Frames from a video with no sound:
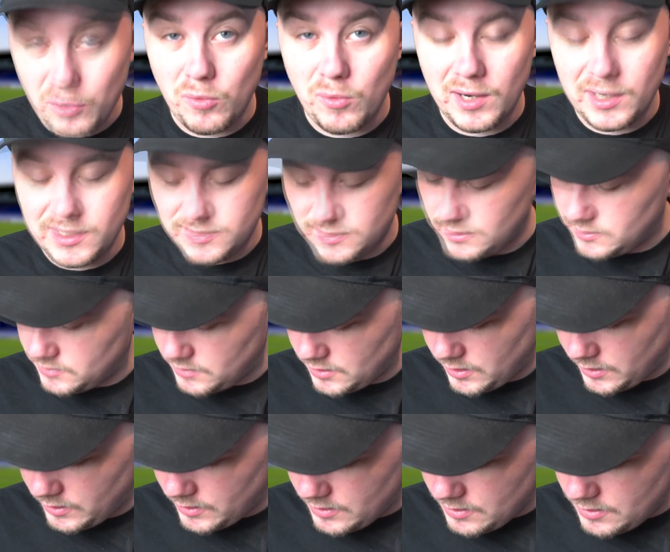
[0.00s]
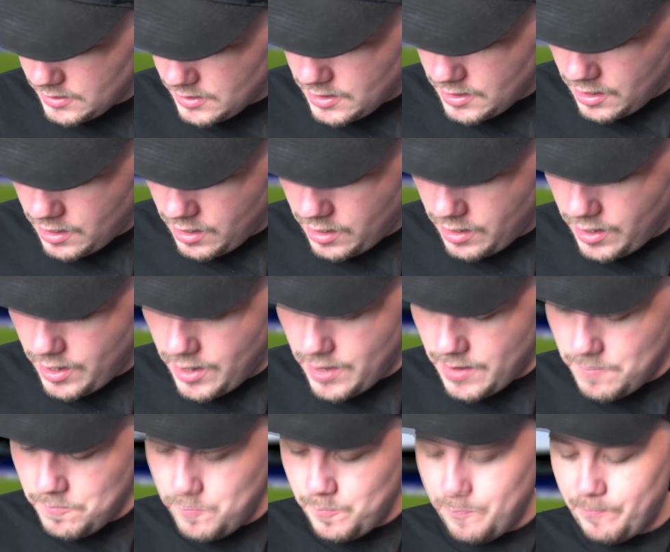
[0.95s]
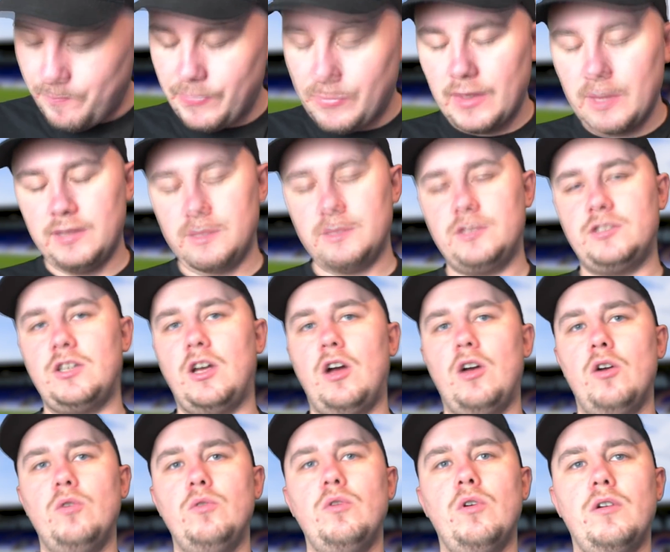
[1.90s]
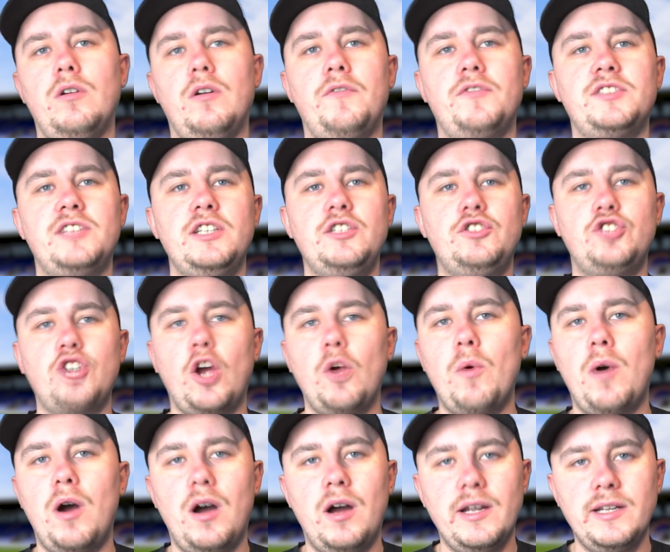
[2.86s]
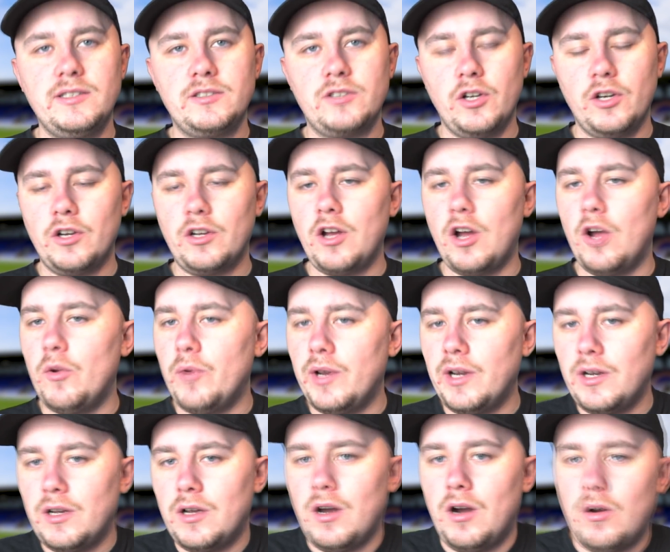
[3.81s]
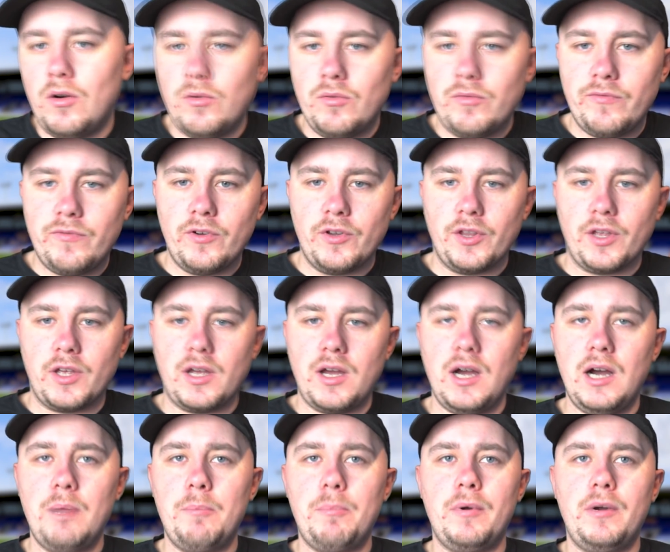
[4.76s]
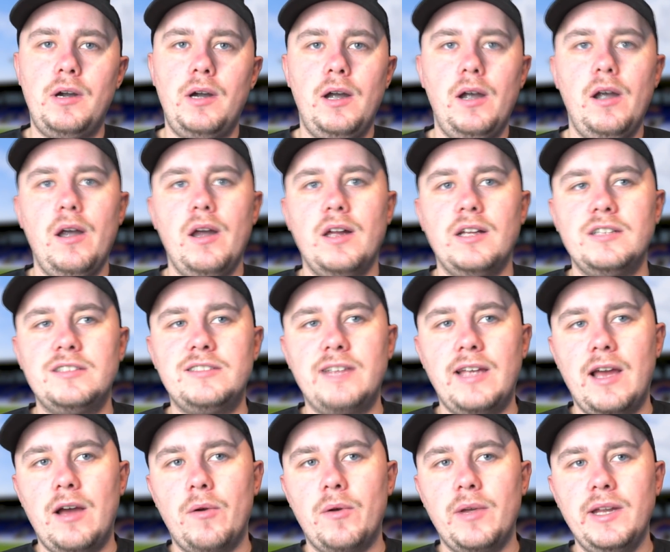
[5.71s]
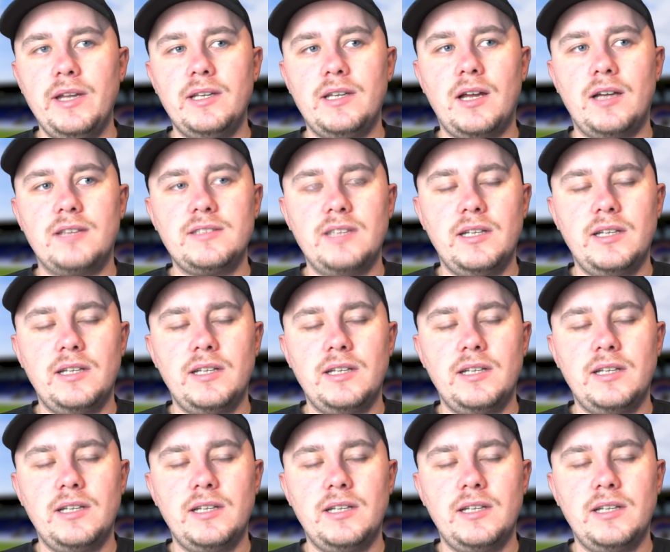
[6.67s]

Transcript: always is, isn't he? Um, so obviously Joe Hart is going to go in goal for the cup. See how he does.